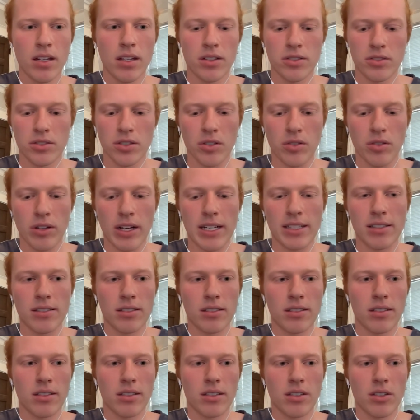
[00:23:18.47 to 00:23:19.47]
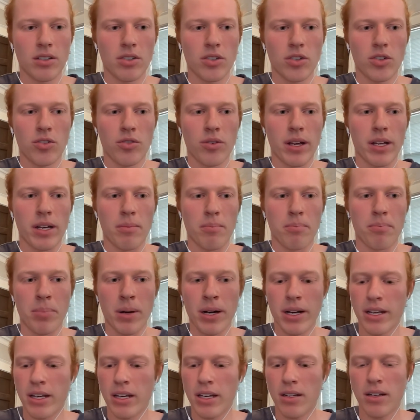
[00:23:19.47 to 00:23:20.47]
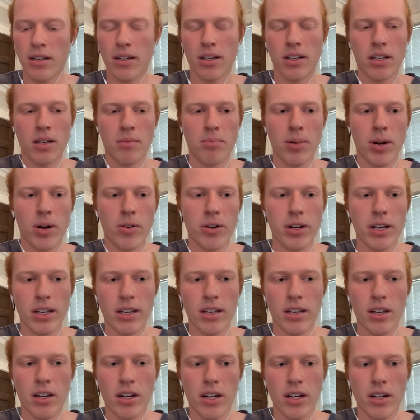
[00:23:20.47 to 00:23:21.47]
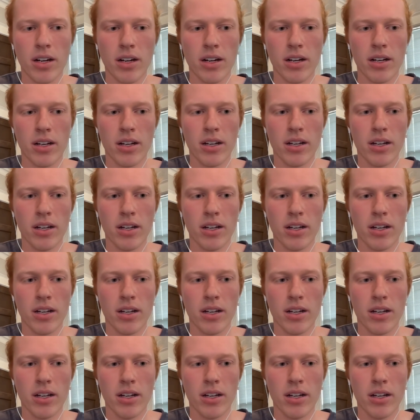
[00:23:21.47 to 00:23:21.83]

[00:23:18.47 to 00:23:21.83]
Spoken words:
So let's create a button component here,